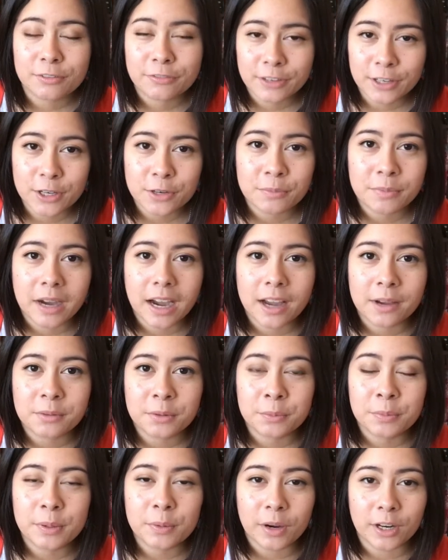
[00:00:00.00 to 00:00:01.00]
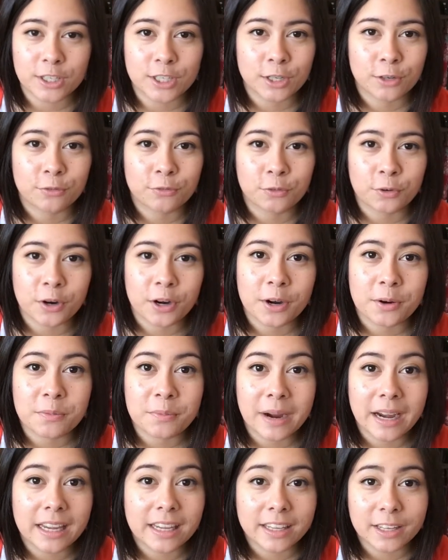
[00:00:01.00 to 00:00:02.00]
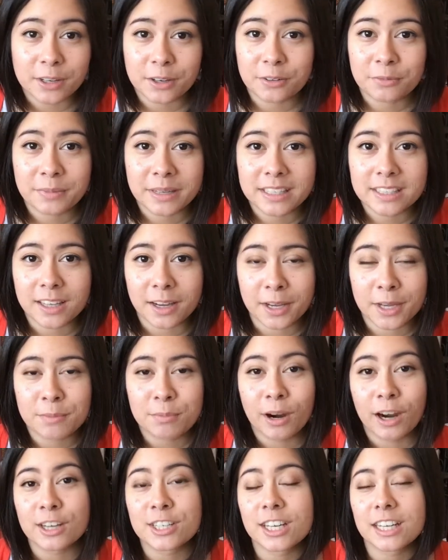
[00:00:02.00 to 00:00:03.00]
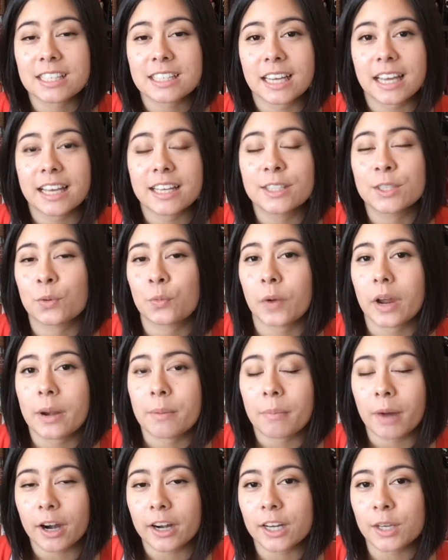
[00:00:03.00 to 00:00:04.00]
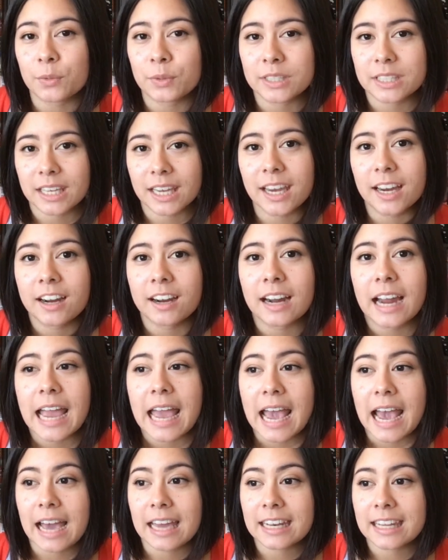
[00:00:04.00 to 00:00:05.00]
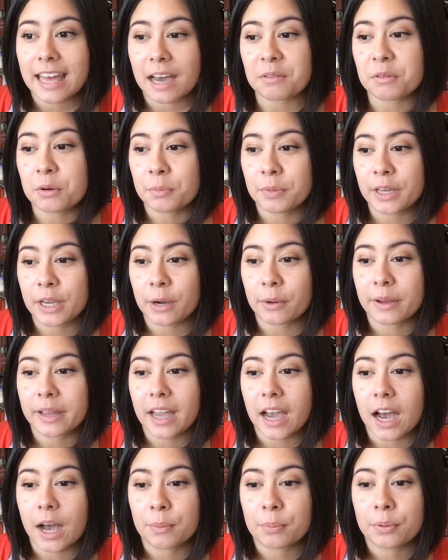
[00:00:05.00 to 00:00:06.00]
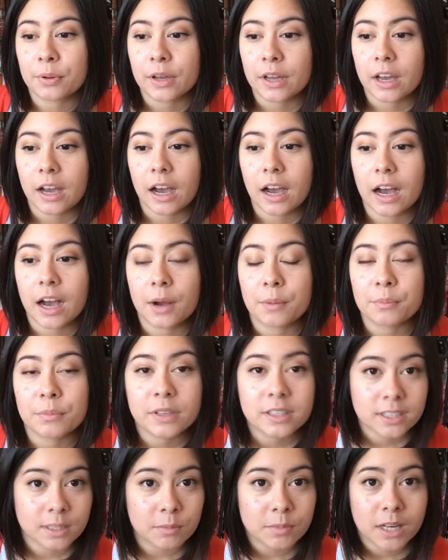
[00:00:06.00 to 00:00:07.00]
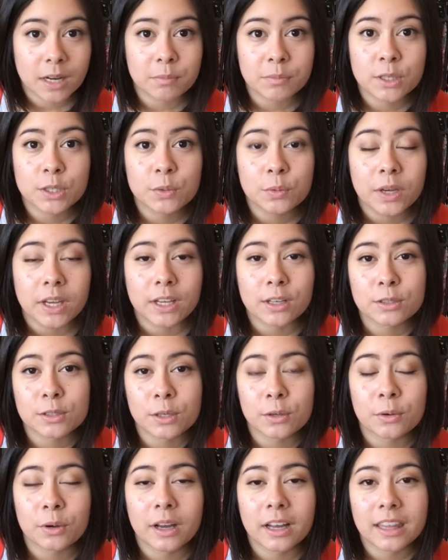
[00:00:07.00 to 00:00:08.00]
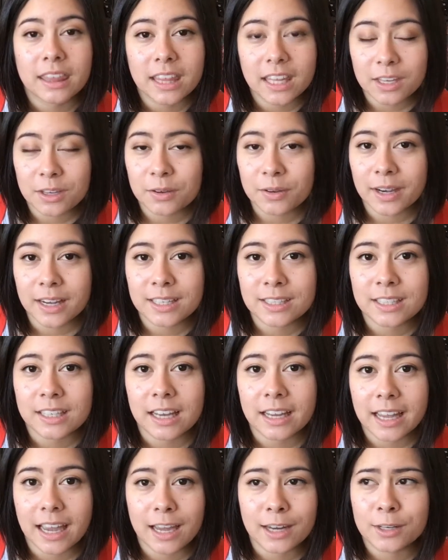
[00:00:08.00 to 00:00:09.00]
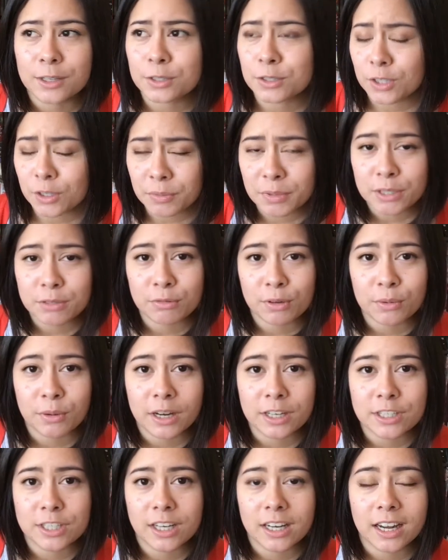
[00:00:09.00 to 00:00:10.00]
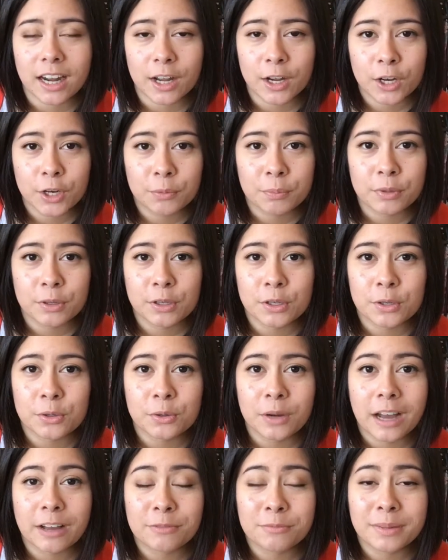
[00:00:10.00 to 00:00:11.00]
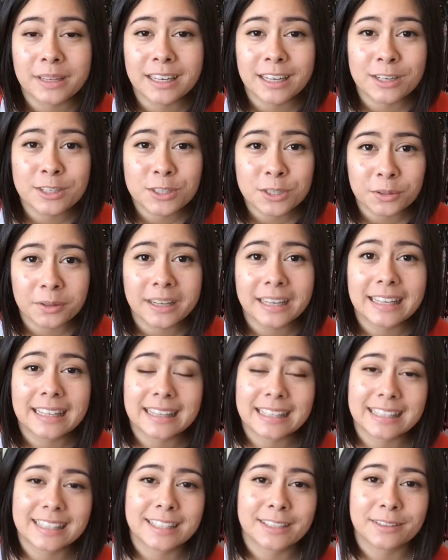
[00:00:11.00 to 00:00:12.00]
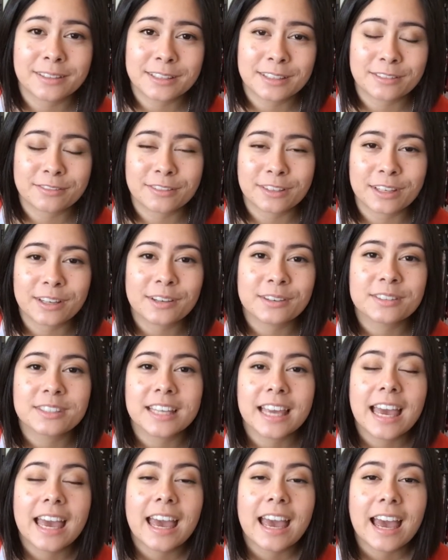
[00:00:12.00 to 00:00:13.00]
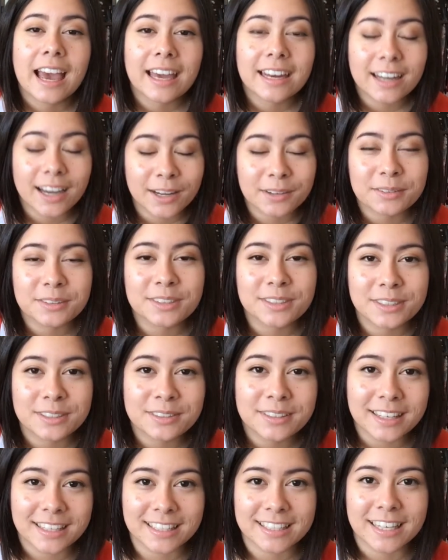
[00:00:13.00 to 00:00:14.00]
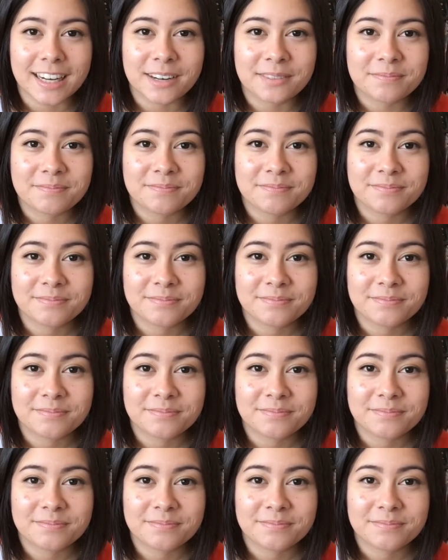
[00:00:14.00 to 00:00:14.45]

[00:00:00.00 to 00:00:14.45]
film I will be watching for my Year of Miyazaki project is When Marnie Was Here, and that will be going up um, sometime this week. So thank you guys again so much for watching. I hope you have been enjoying this series of videos, and I will see you next time.